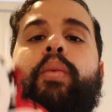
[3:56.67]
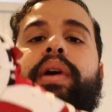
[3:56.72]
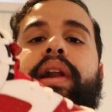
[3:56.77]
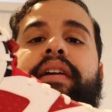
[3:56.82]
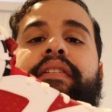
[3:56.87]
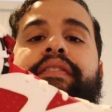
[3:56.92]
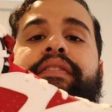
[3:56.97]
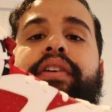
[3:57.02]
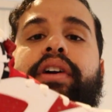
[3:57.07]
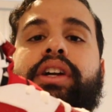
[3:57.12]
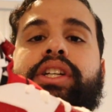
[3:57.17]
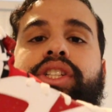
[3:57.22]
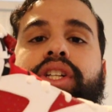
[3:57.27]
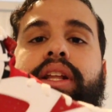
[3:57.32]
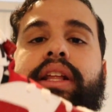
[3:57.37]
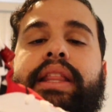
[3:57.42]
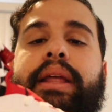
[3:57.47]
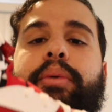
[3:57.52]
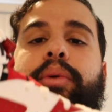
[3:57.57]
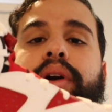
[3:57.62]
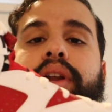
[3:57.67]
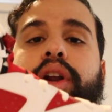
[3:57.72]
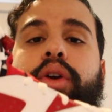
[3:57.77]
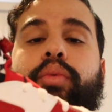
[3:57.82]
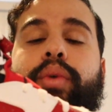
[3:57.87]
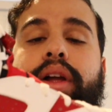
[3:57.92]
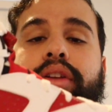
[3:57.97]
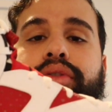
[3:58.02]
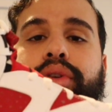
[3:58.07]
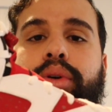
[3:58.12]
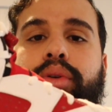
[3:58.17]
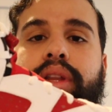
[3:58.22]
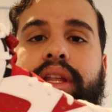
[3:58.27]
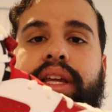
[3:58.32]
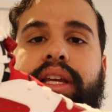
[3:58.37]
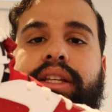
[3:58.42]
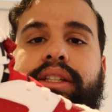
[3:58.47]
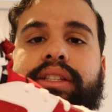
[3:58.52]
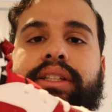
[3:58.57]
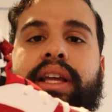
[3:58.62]
When I first saw that they were gonna retro
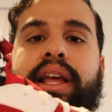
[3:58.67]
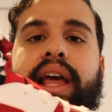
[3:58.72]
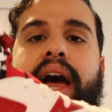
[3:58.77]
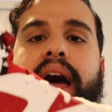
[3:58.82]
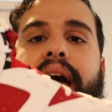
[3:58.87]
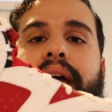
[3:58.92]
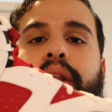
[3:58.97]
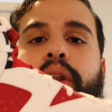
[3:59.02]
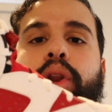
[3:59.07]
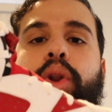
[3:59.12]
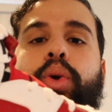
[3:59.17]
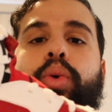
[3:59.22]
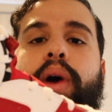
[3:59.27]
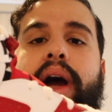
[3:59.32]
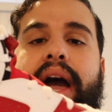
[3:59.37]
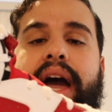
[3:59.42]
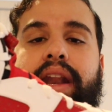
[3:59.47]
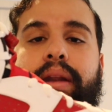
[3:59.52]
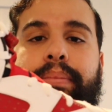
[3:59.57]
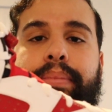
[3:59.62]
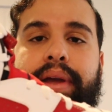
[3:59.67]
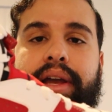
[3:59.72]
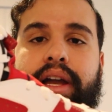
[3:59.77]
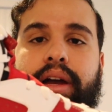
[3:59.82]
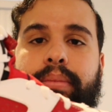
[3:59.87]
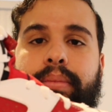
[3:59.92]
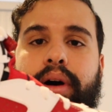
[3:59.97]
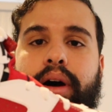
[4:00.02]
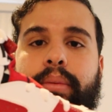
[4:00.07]
these, I knew I had to pick them